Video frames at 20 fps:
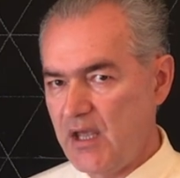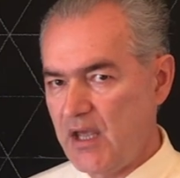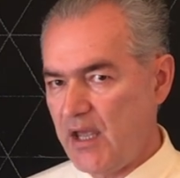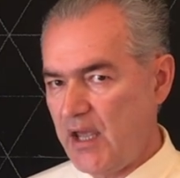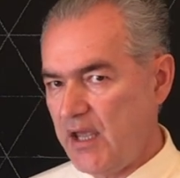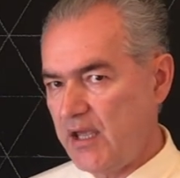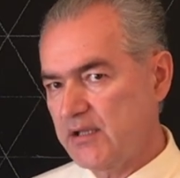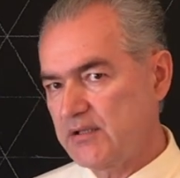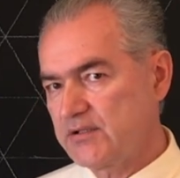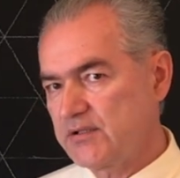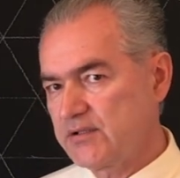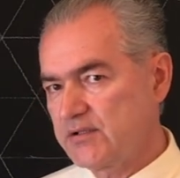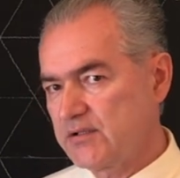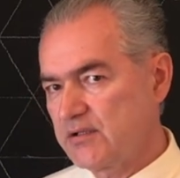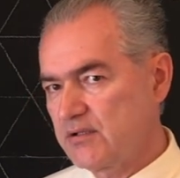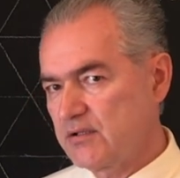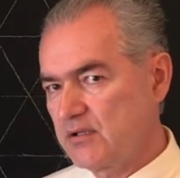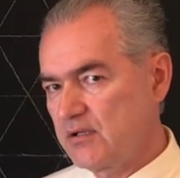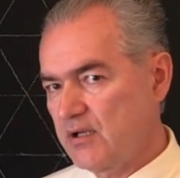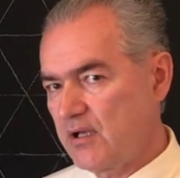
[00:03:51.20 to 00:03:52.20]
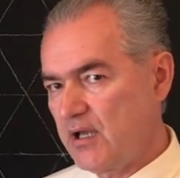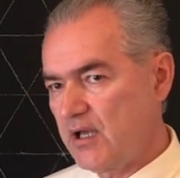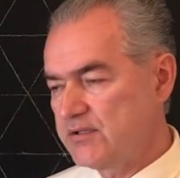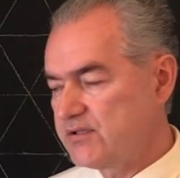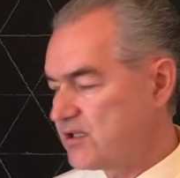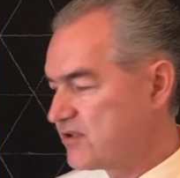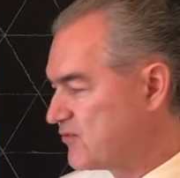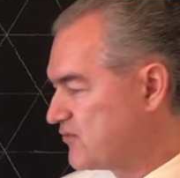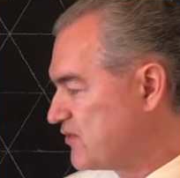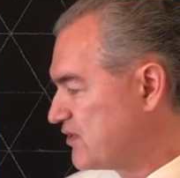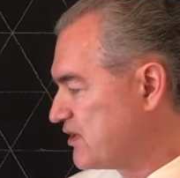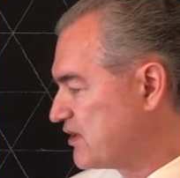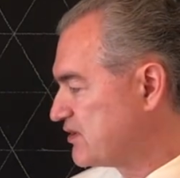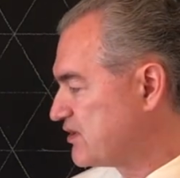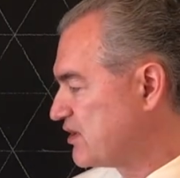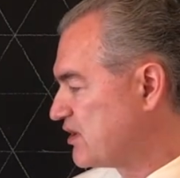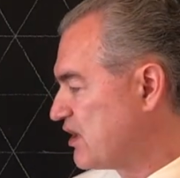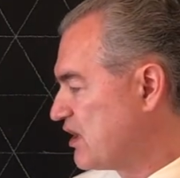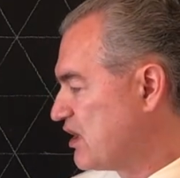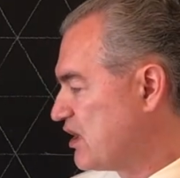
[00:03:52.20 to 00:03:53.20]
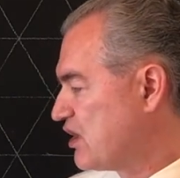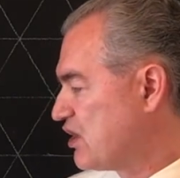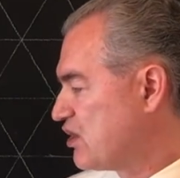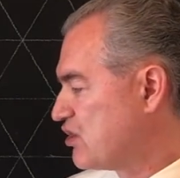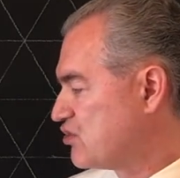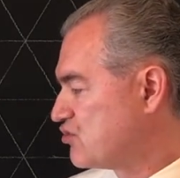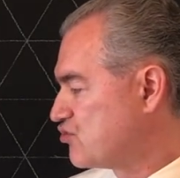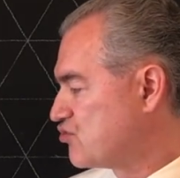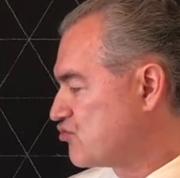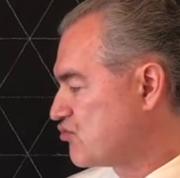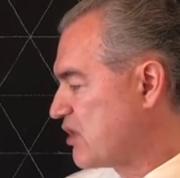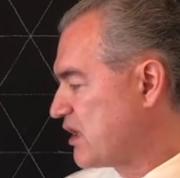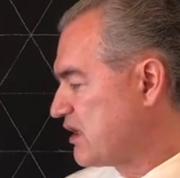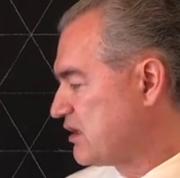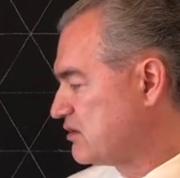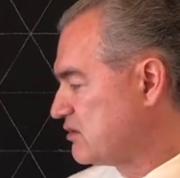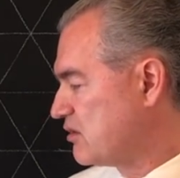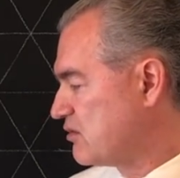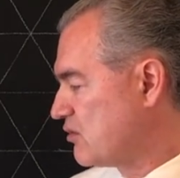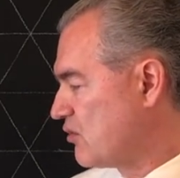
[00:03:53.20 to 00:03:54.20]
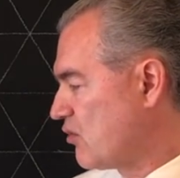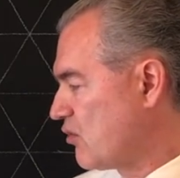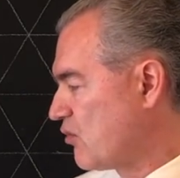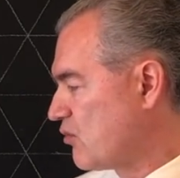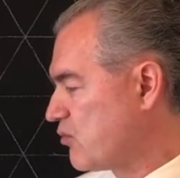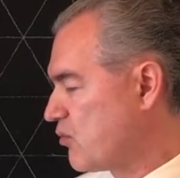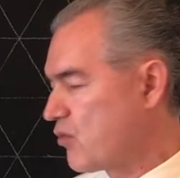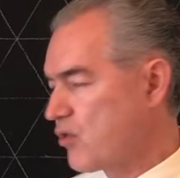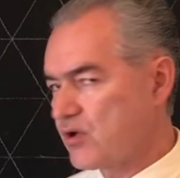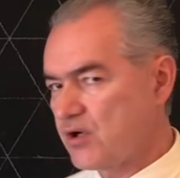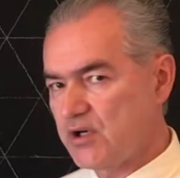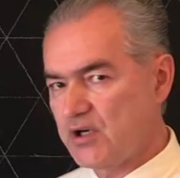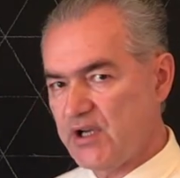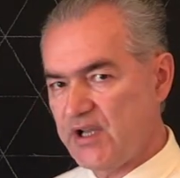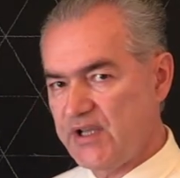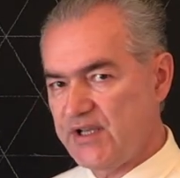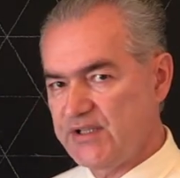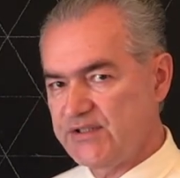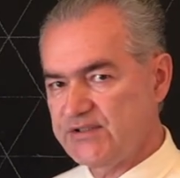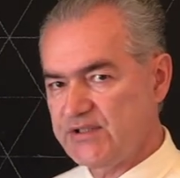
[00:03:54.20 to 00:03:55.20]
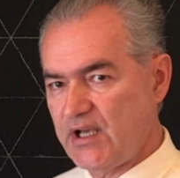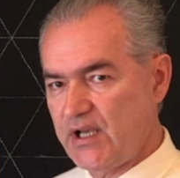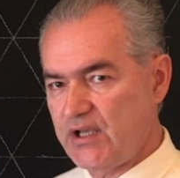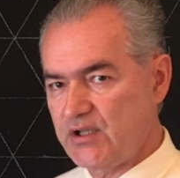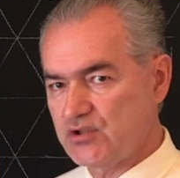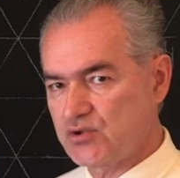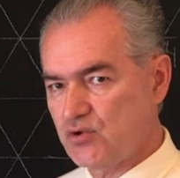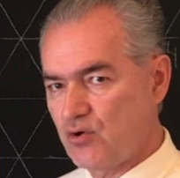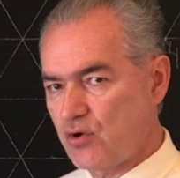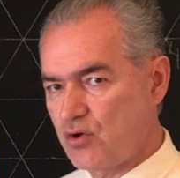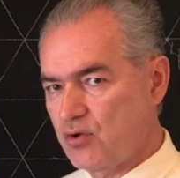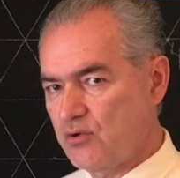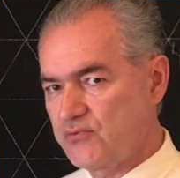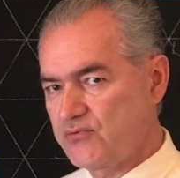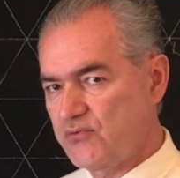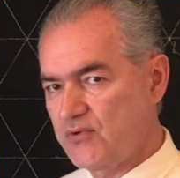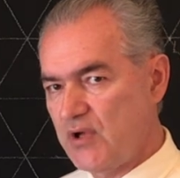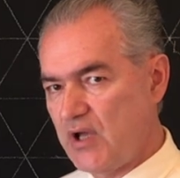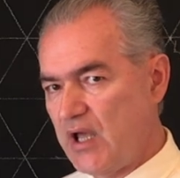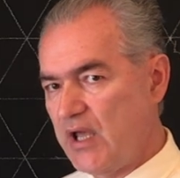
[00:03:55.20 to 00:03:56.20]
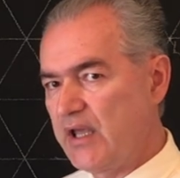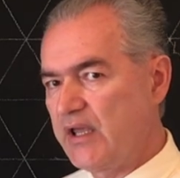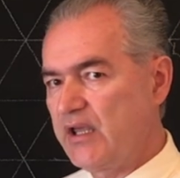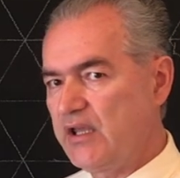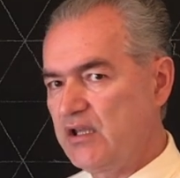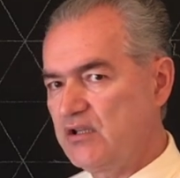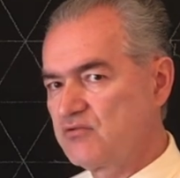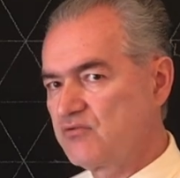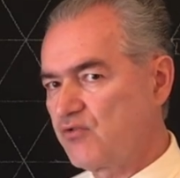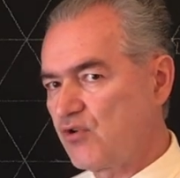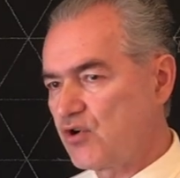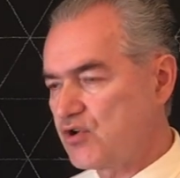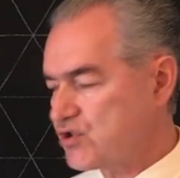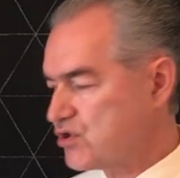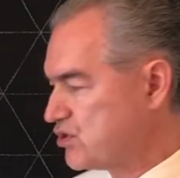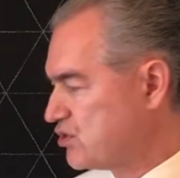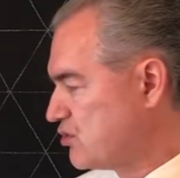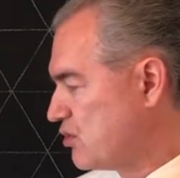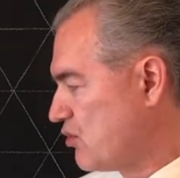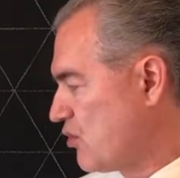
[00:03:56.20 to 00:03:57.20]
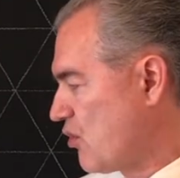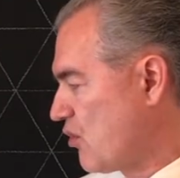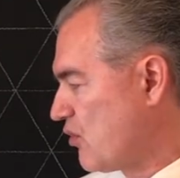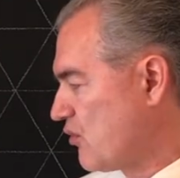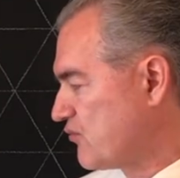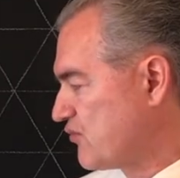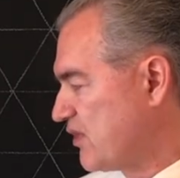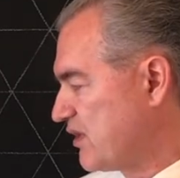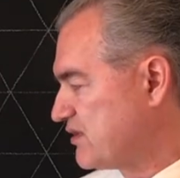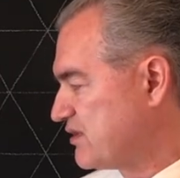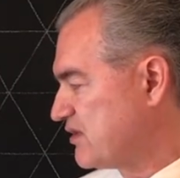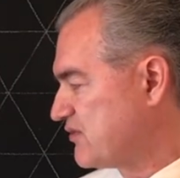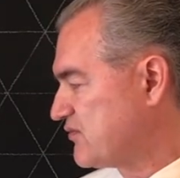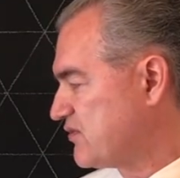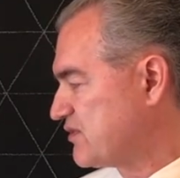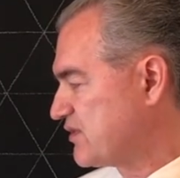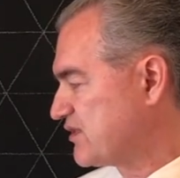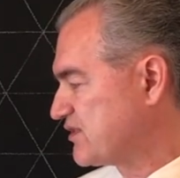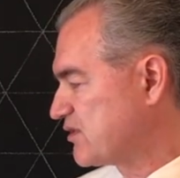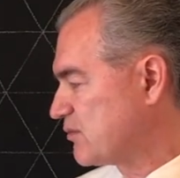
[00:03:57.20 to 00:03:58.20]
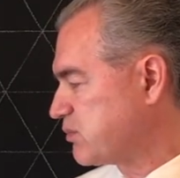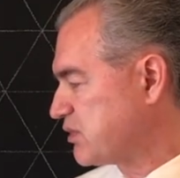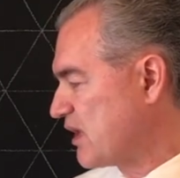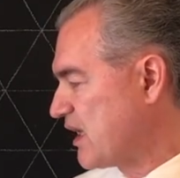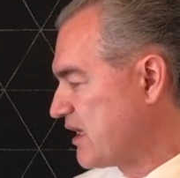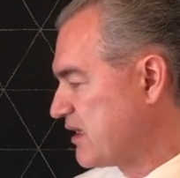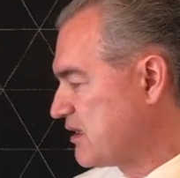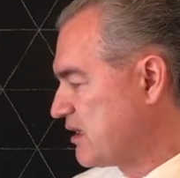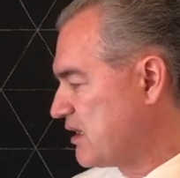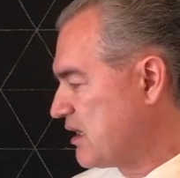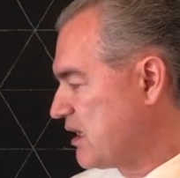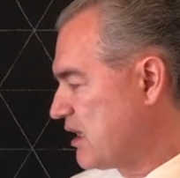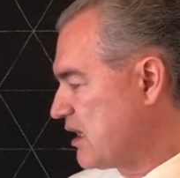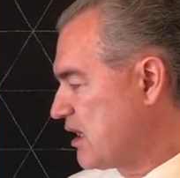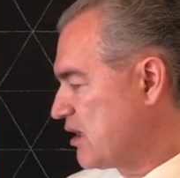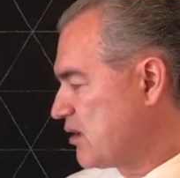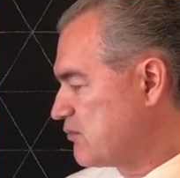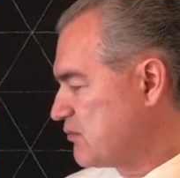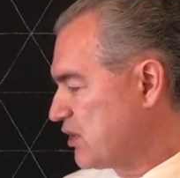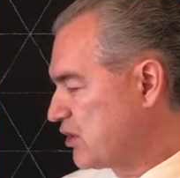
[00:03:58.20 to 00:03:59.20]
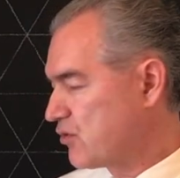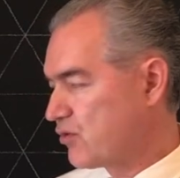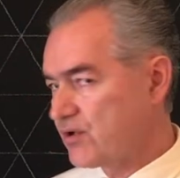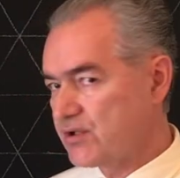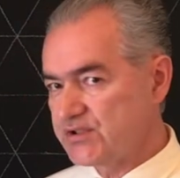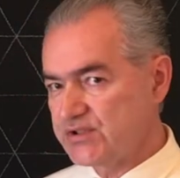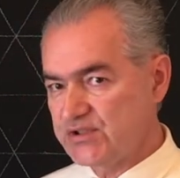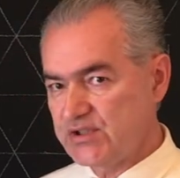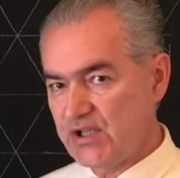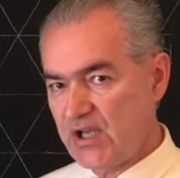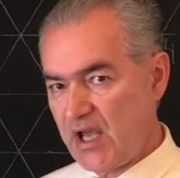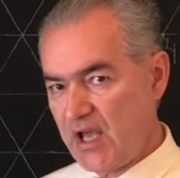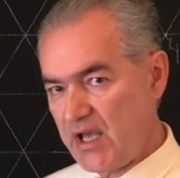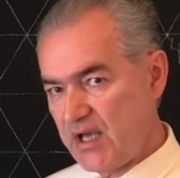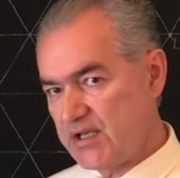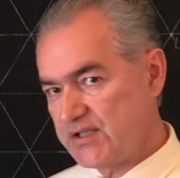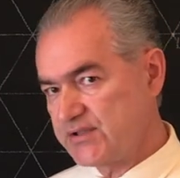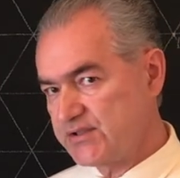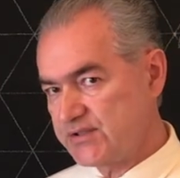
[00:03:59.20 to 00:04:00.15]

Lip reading: And an infinite drain of water is a sort of inverse of an infinite supply, because as